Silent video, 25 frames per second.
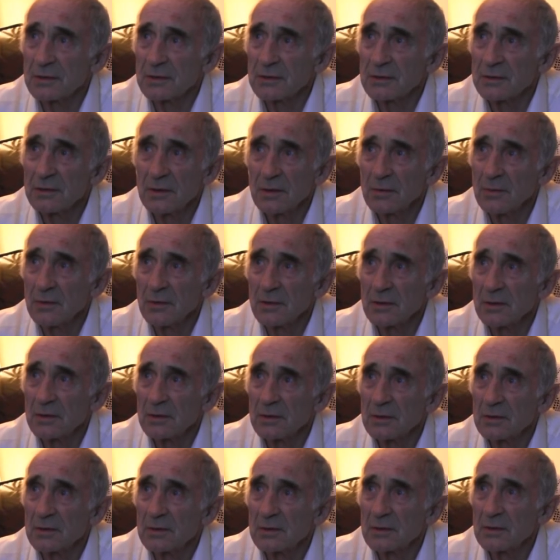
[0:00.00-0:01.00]
Mm-hmm. They won't.
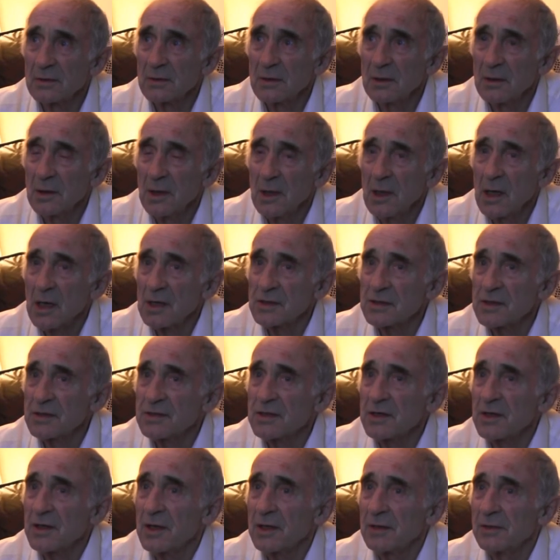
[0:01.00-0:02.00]
As he
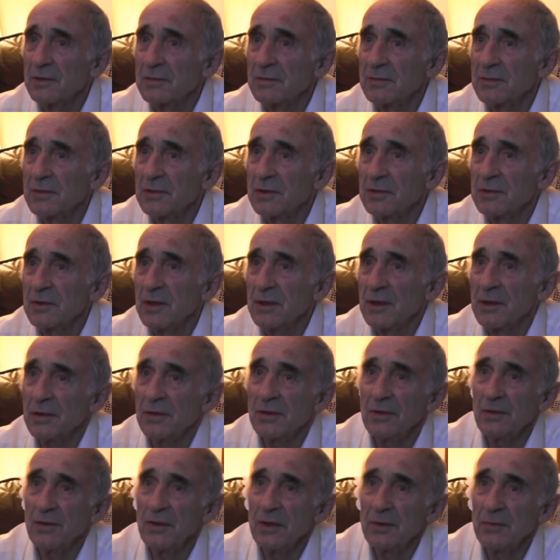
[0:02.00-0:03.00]
said, would you get in
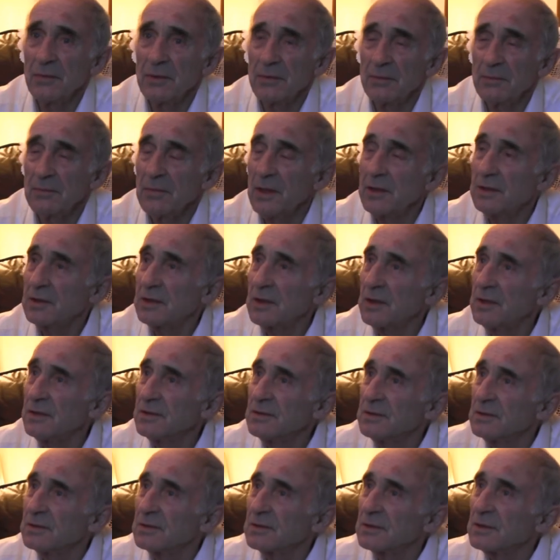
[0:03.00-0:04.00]
the ring with Mike
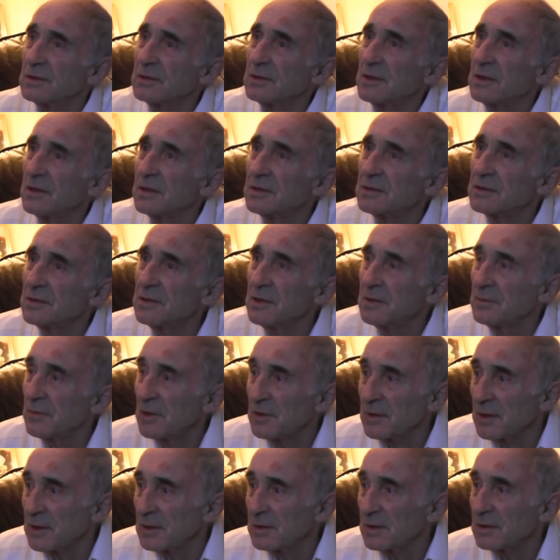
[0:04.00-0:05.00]
Tyson? I've seen him
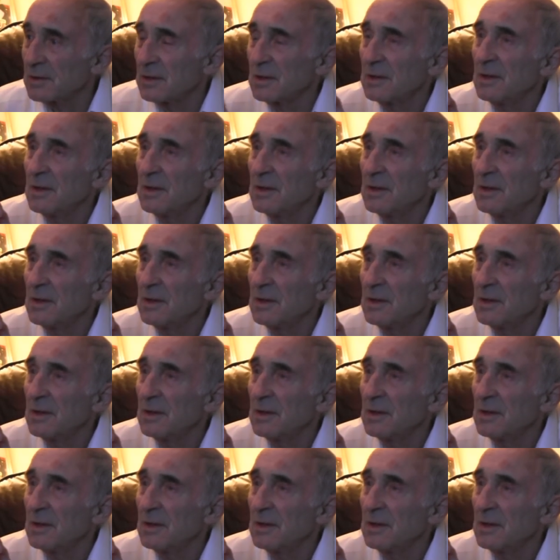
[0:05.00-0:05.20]
on that.